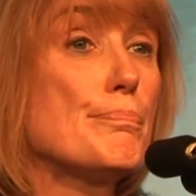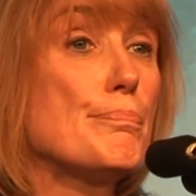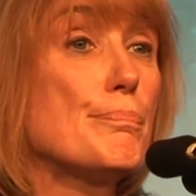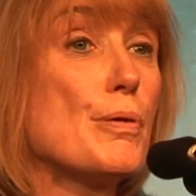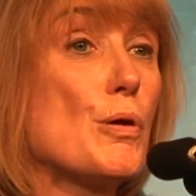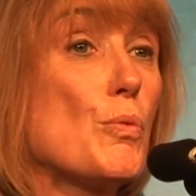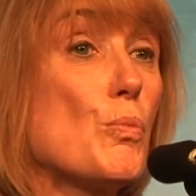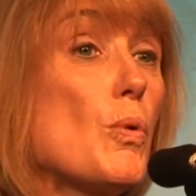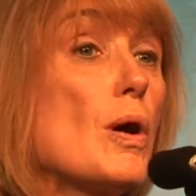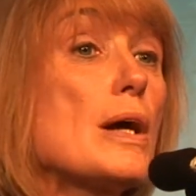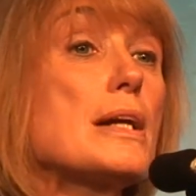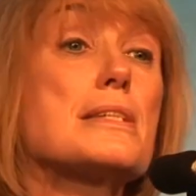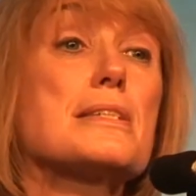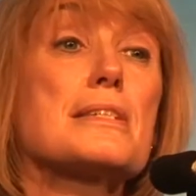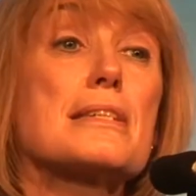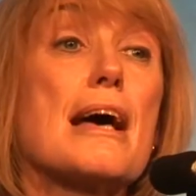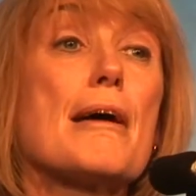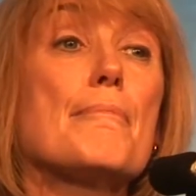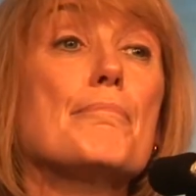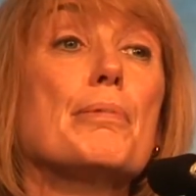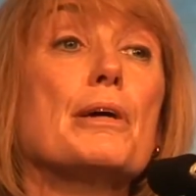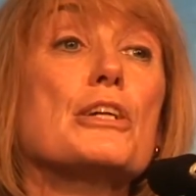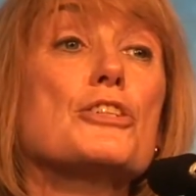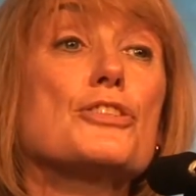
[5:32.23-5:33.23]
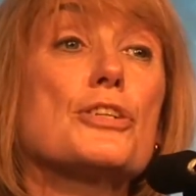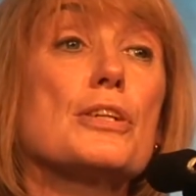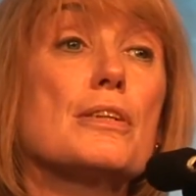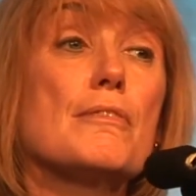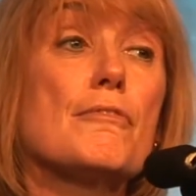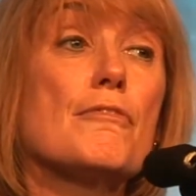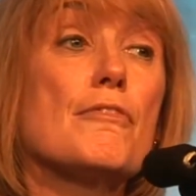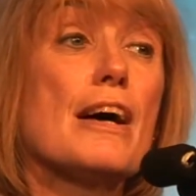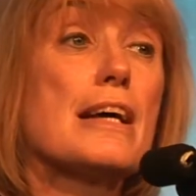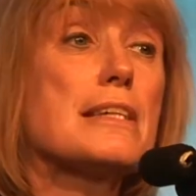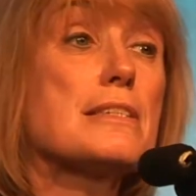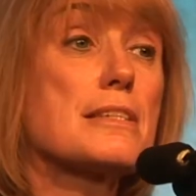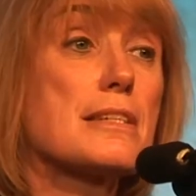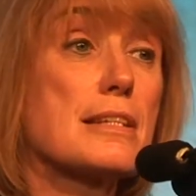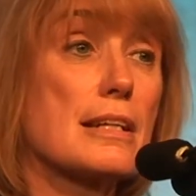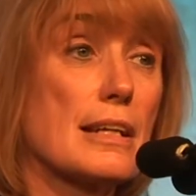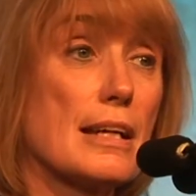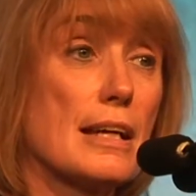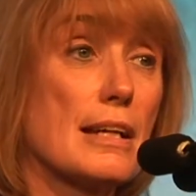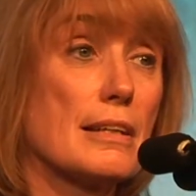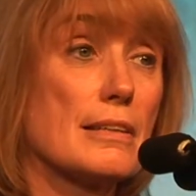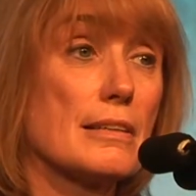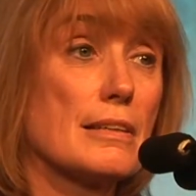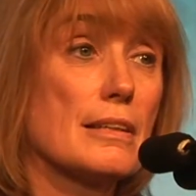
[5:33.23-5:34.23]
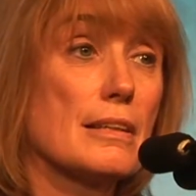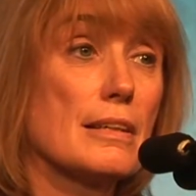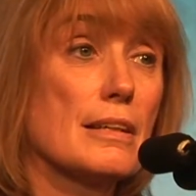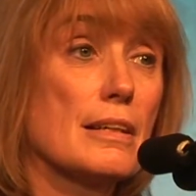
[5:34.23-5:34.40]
but what is that budget investing in?